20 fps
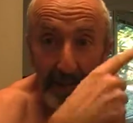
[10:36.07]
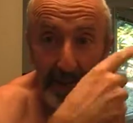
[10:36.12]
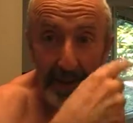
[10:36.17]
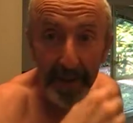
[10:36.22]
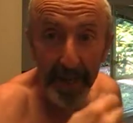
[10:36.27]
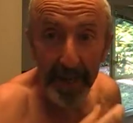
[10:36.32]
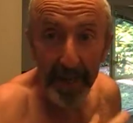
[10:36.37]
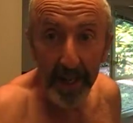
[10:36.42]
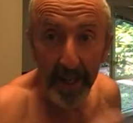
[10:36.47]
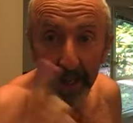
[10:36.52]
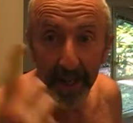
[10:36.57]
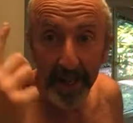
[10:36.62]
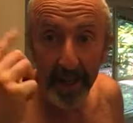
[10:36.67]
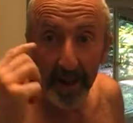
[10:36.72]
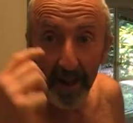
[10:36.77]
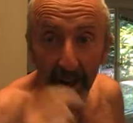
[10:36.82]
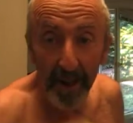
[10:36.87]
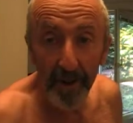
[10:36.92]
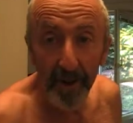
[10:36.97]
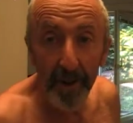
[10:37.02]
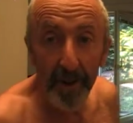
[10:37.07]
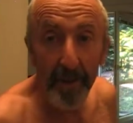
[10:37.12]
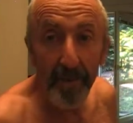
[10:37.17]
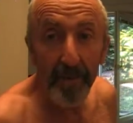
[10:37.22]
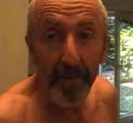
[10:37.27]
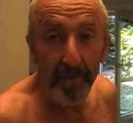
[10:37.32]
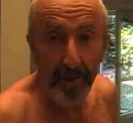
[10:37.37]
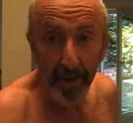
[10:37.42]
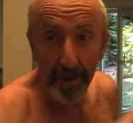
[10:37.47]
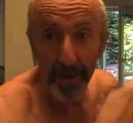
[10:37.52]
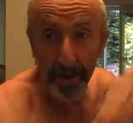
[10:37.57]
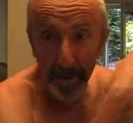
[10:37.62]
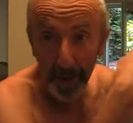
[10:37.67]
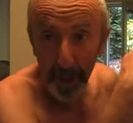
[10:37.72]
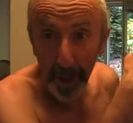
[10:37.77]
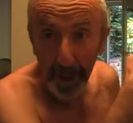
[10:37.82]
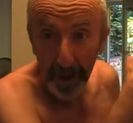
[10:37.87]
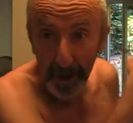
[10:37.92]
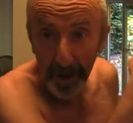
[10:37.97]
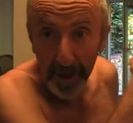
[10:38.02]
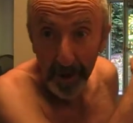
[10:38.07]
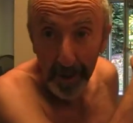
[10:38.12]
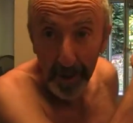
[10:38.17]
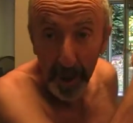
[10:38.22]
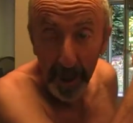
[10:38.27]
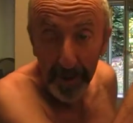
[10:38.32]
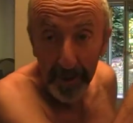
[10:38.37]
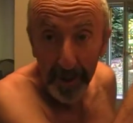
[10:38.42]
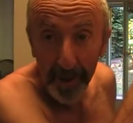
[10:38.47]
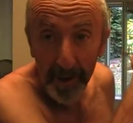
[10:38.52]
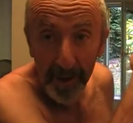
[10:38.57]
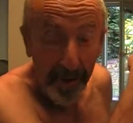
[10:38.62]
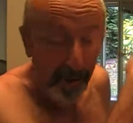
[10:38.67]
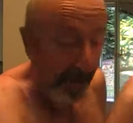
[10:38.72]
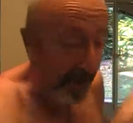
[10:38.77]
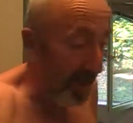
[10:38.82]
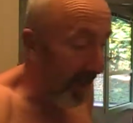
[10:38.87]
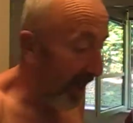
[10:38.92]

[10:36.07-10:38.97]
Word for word: that got legalized with the drug dealer prime minister.